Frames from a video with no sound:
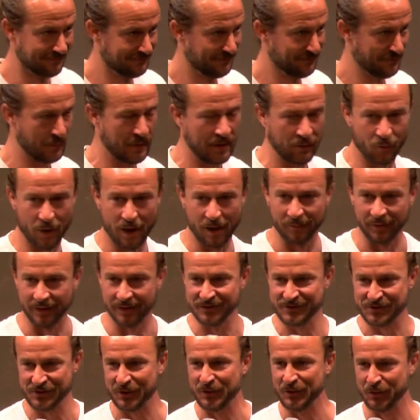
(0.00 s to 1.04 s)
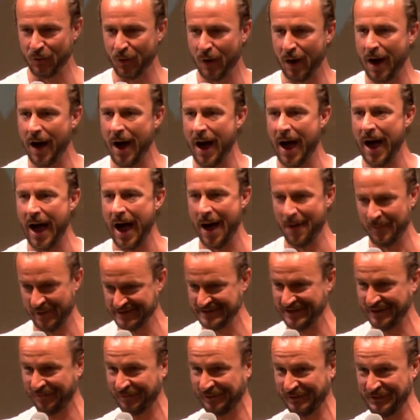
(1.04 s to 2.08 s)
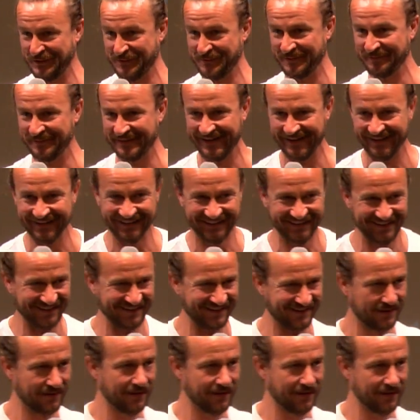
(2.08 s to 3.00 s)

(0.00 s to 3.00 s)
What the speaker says: Meanwhile, I'm going to show you I'm a terrible human being.